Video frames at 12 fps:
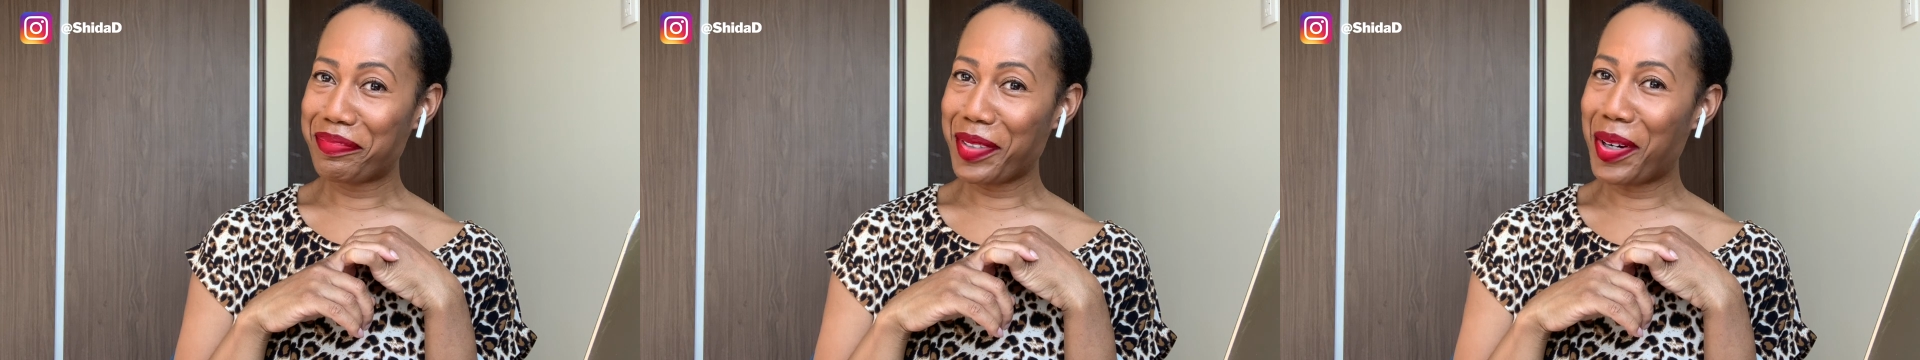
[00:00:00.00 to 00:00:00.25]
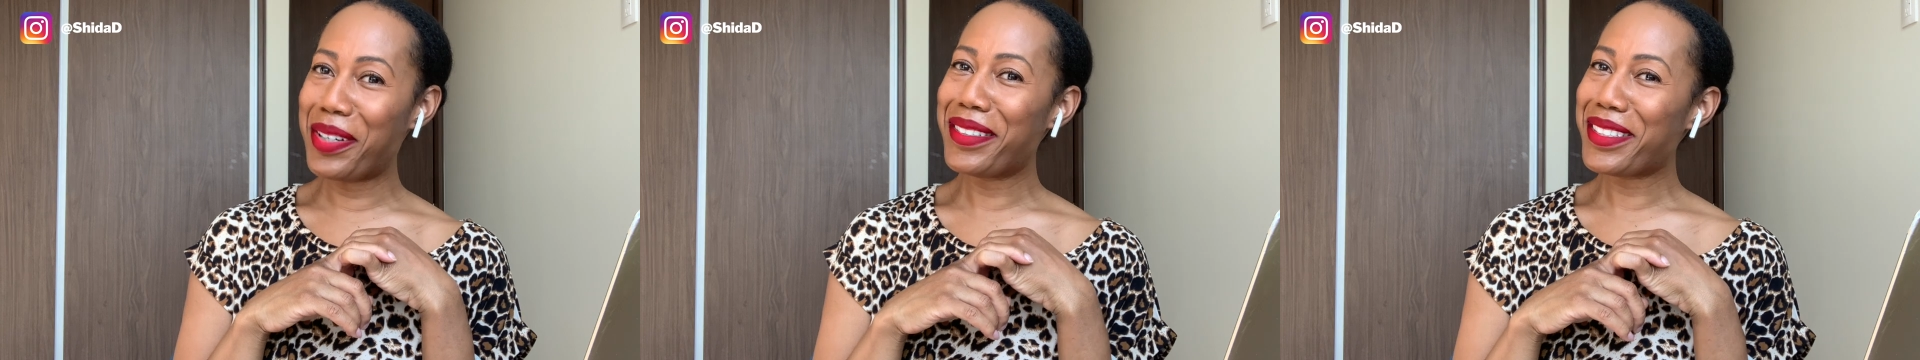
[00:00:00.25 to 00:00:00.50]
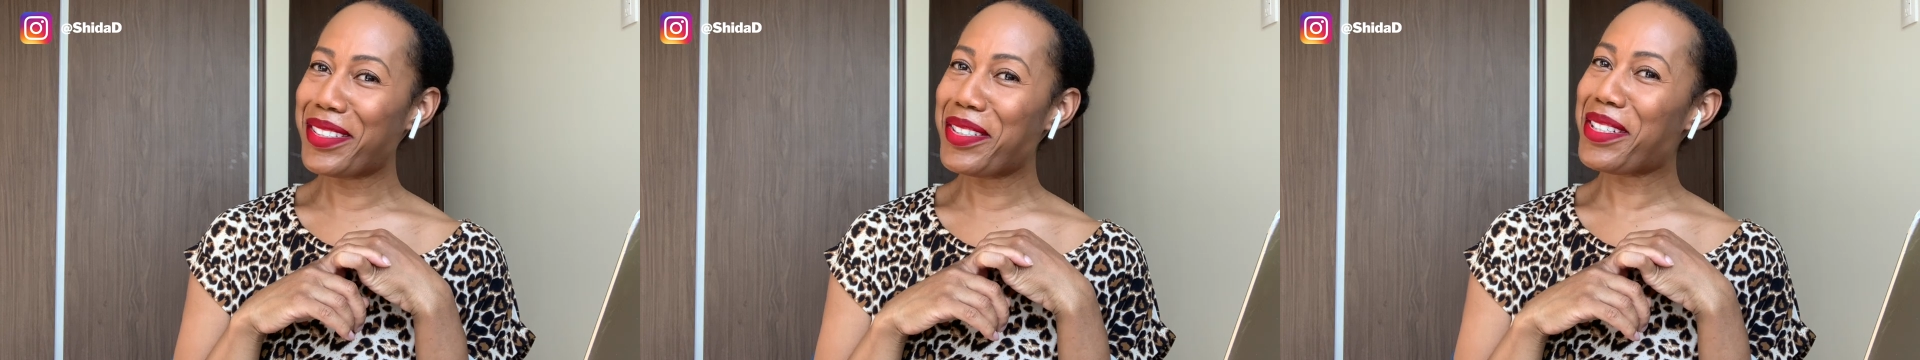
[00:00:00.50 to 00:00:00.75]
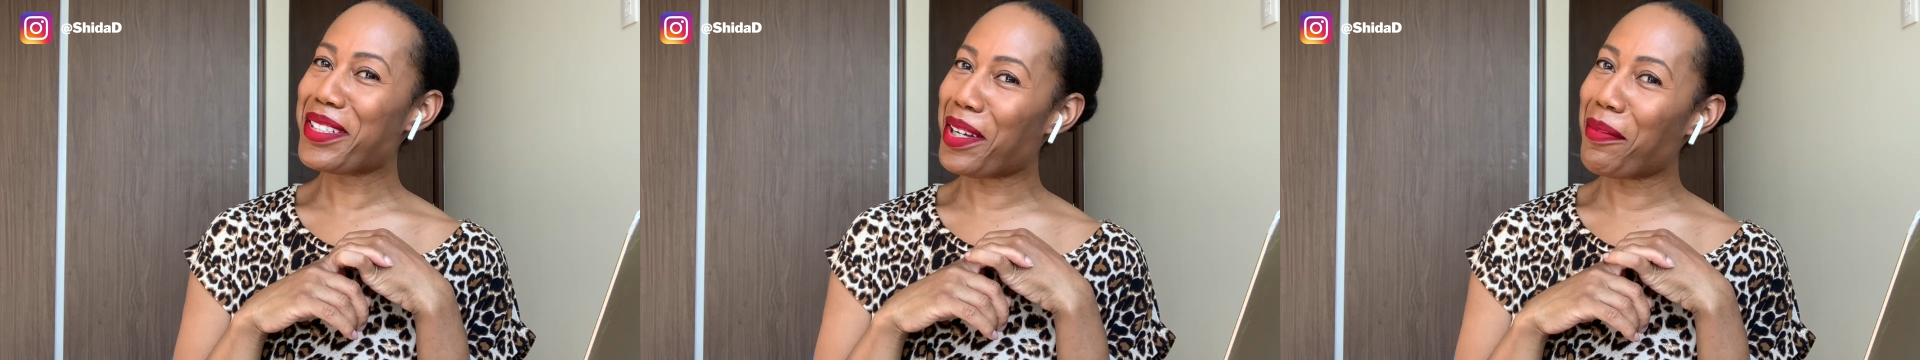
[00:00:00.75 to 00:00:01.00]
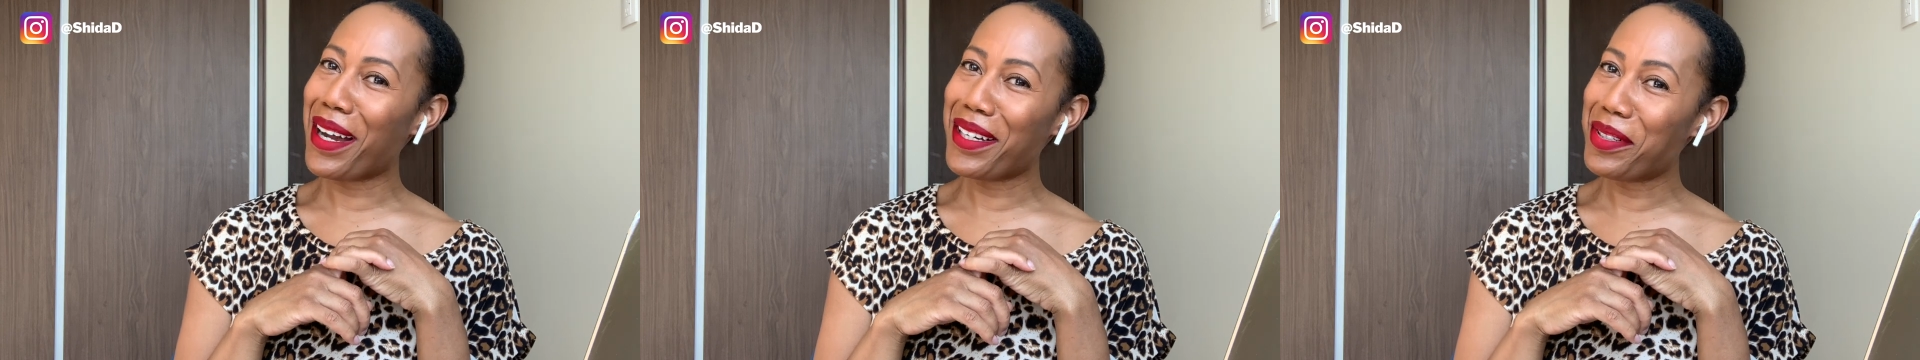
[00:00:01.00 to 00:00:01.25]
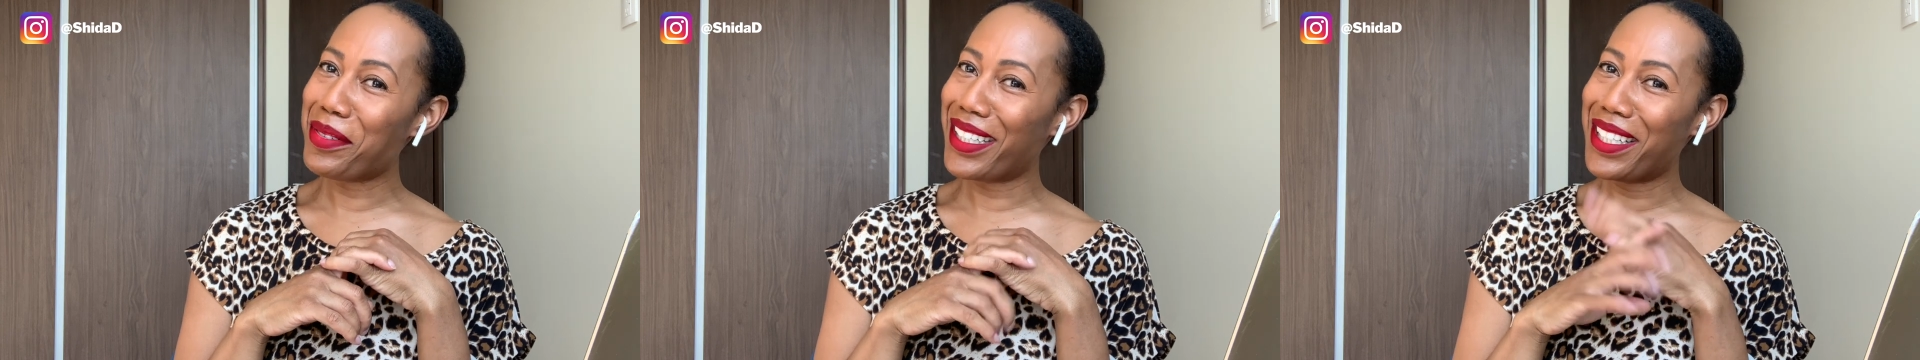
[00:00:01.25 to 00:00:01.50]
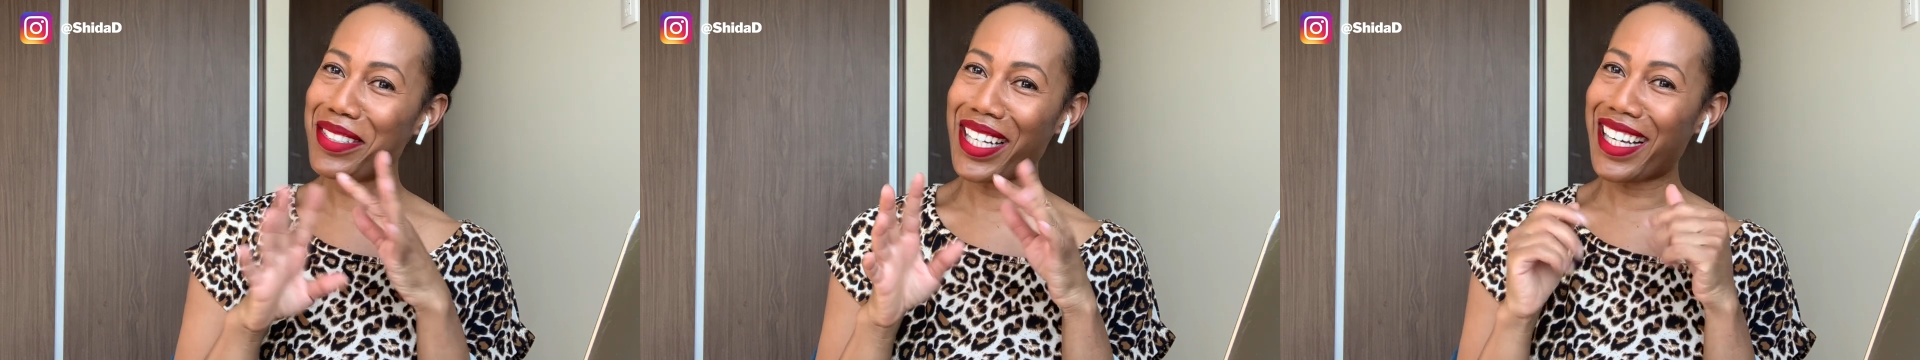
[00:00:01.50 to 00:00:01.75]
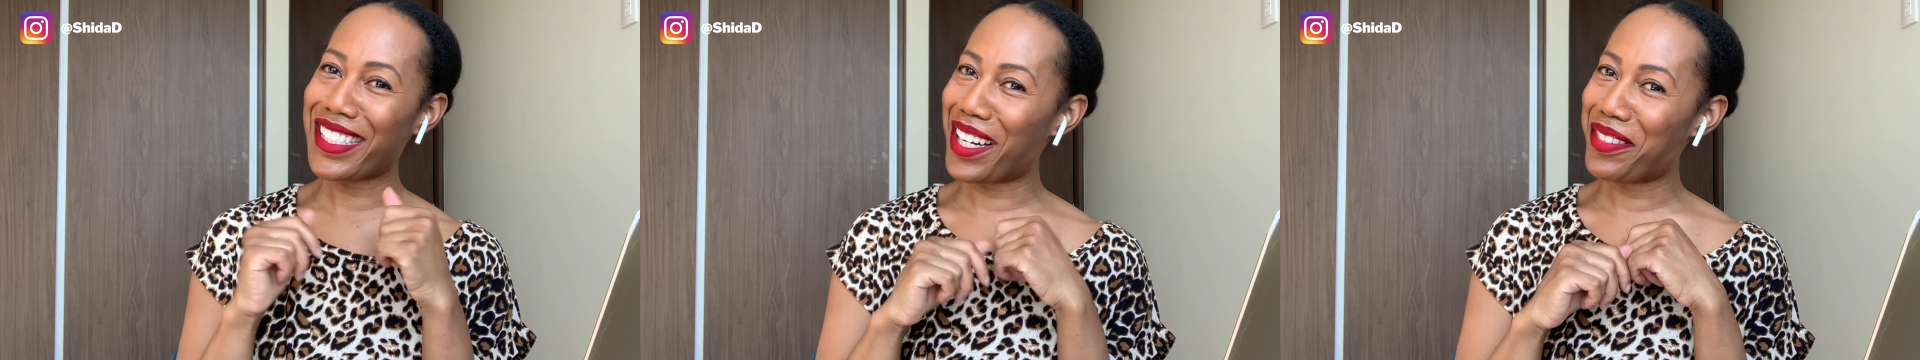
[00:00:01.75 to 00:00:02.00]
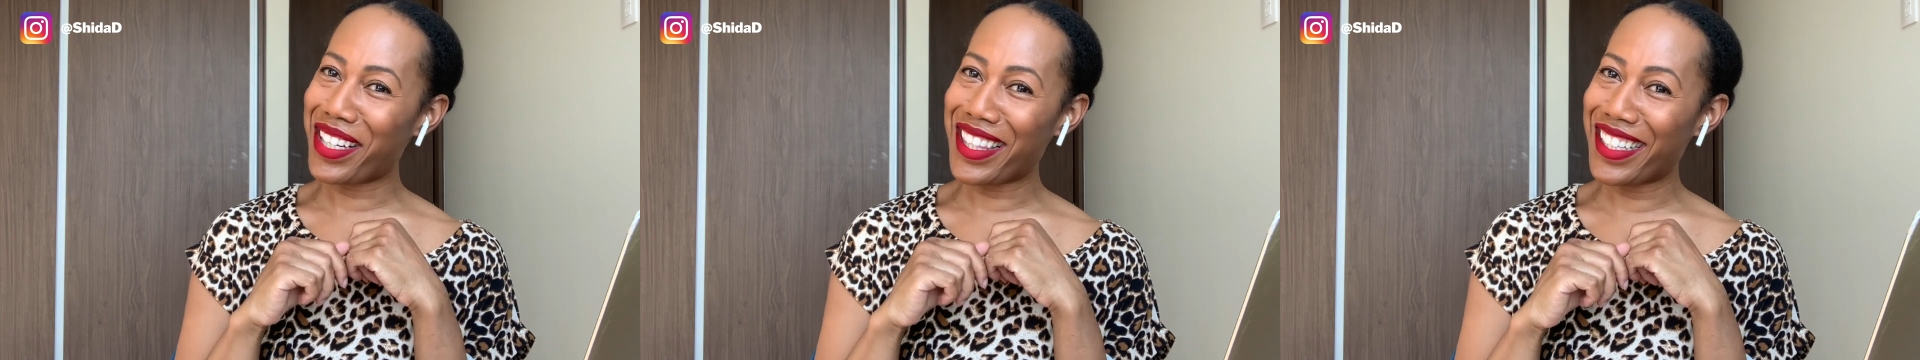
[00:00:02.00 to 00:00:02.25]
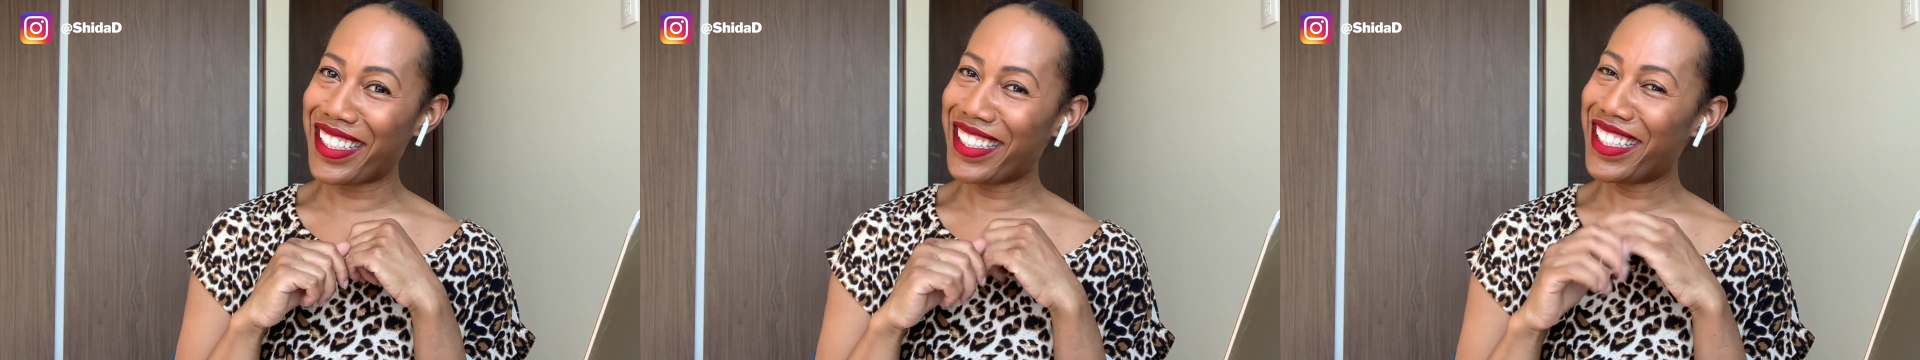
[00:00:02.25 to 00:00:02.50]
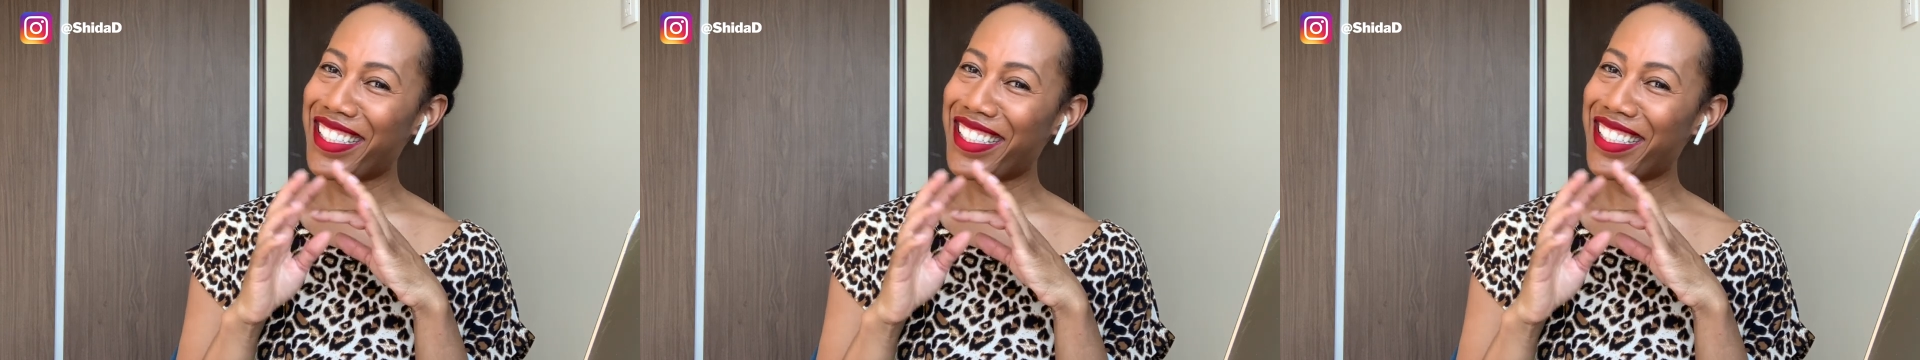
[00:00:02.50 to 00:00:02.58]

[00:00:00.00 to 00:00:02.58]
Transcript: Or you could just go buy a new one. He was like, it's not worth it.